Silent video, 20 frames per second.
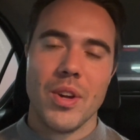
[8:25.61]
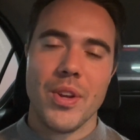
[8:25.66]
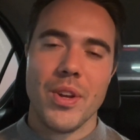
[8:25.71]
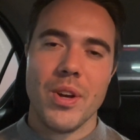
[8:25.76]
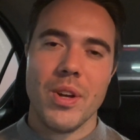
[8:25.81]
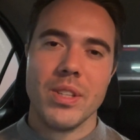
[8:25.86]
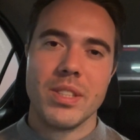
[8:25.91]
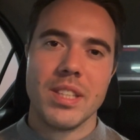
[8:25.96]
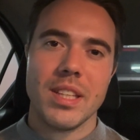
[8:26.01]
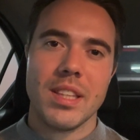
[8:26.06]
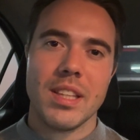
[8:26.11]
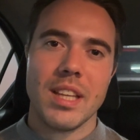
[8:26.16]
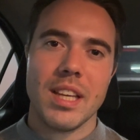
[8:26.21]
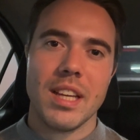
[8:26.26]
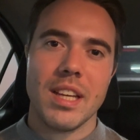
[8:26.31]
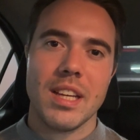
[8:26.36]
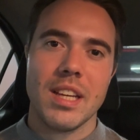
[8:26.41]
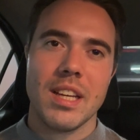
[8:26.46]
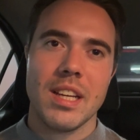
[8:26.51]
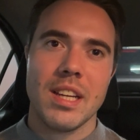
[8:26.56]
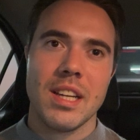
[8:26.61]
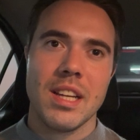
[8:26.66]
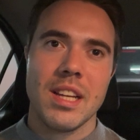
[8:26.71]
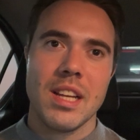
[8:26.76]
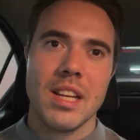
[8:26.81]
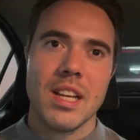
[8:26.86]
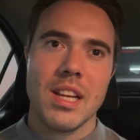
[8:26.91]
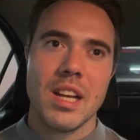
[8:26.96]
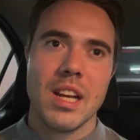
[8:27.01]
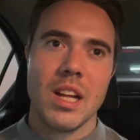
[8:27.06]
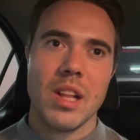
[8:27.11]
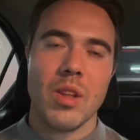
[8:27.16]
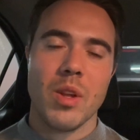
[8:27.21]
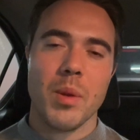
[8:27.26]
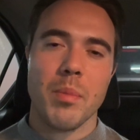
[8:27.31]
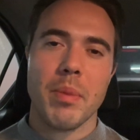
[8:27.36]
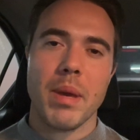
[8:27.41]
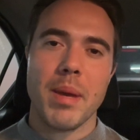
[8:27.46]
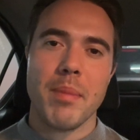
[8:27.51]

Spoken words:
knows, I know a lot of